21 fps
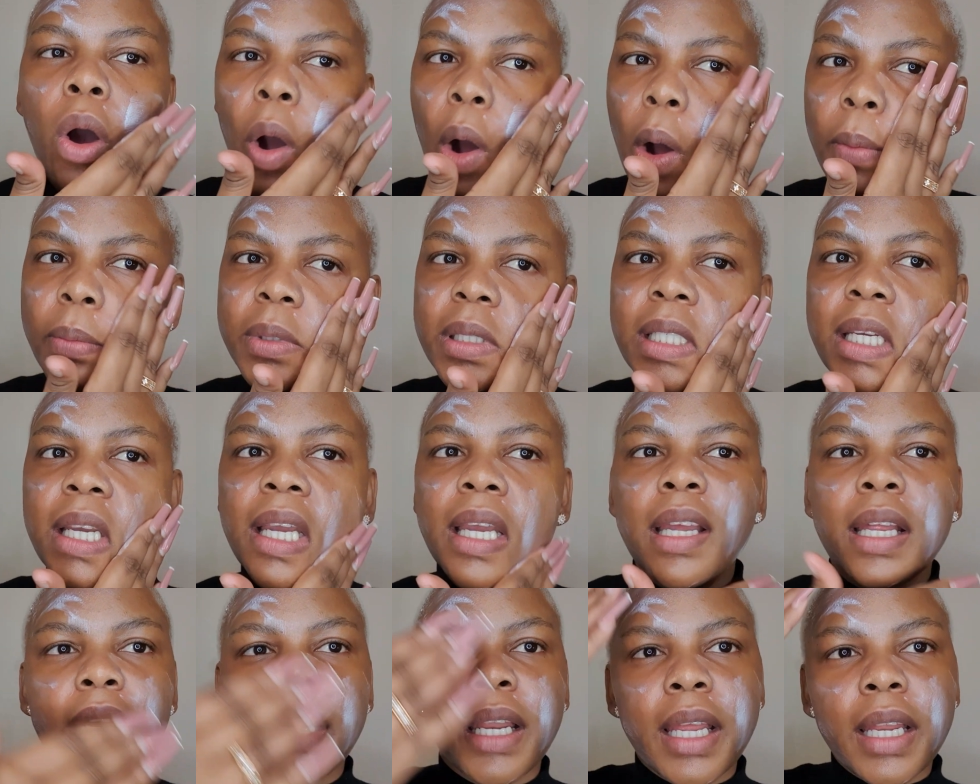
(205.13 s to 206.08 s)
opt
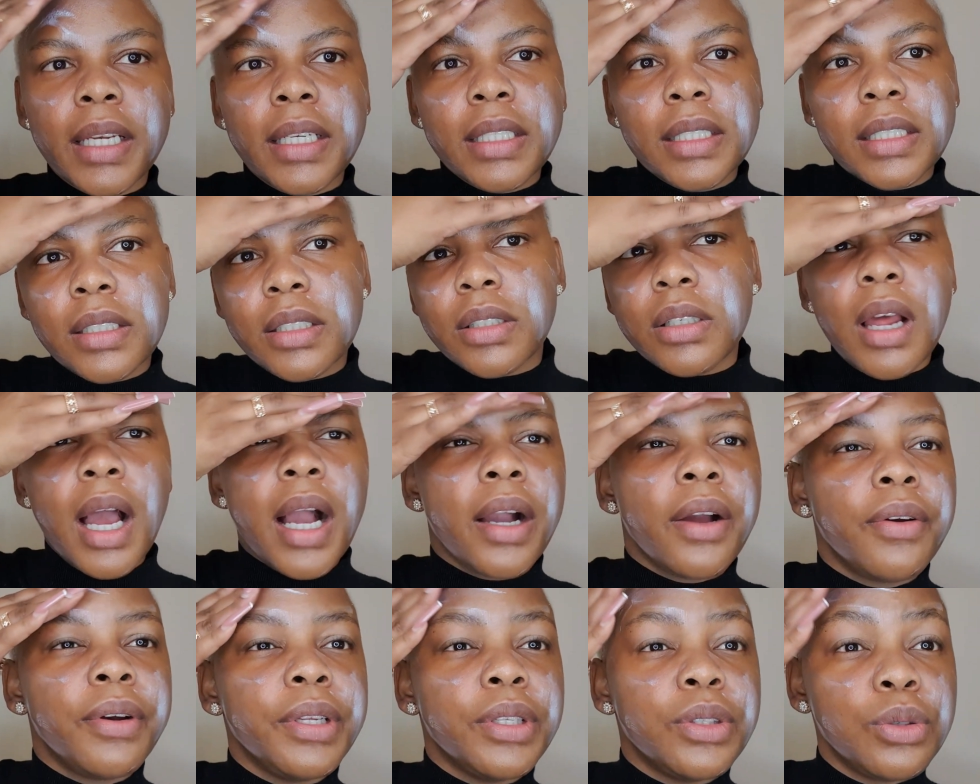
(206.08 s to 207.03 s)
in and
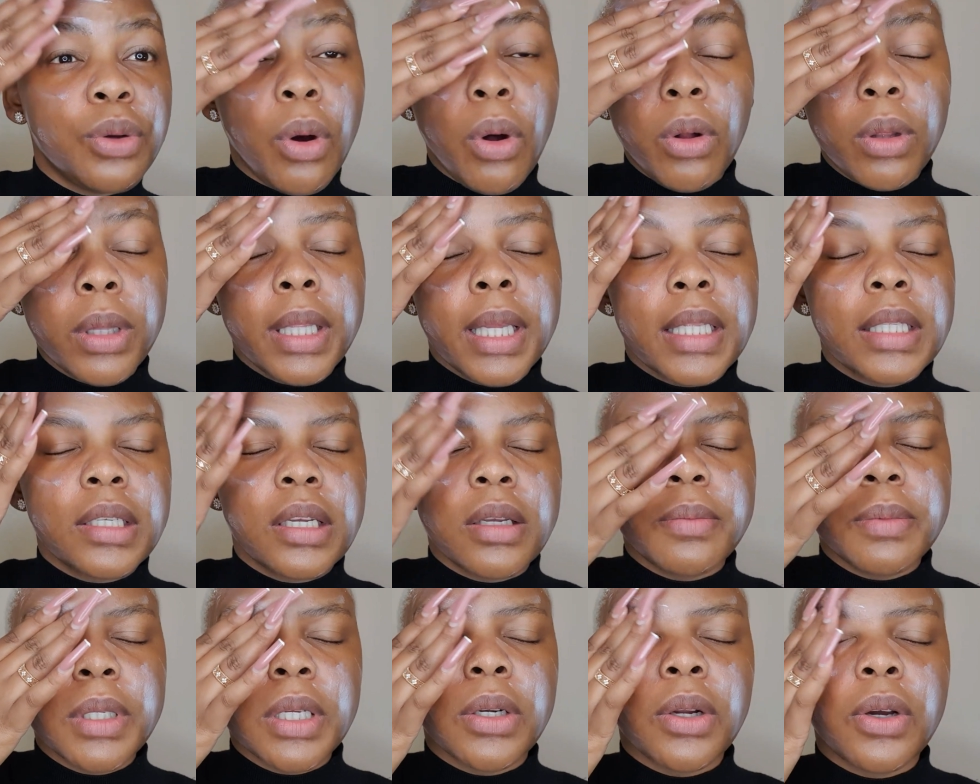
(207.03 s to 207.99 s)
agree to all their
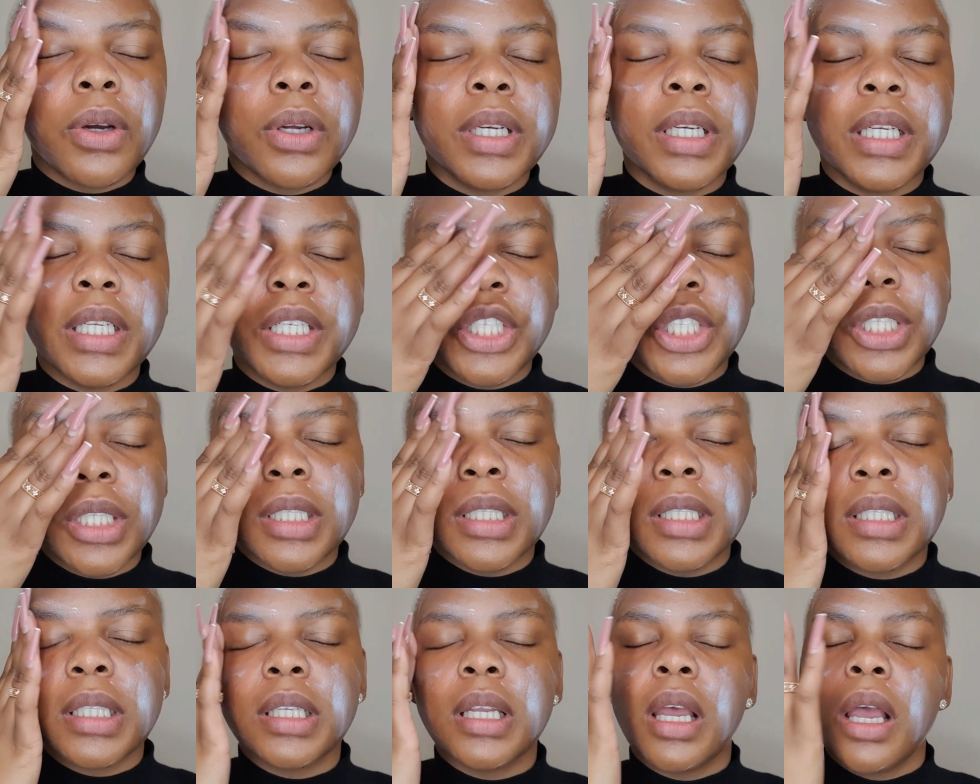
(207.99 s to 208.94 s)
terms and
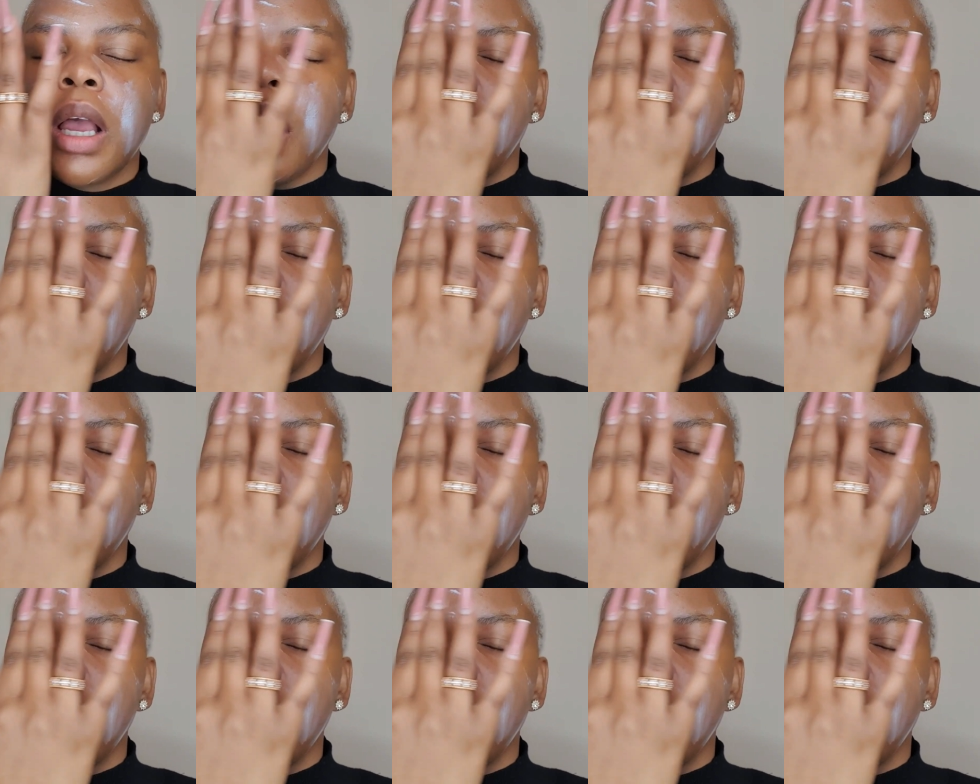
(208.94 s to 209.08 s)
conditions.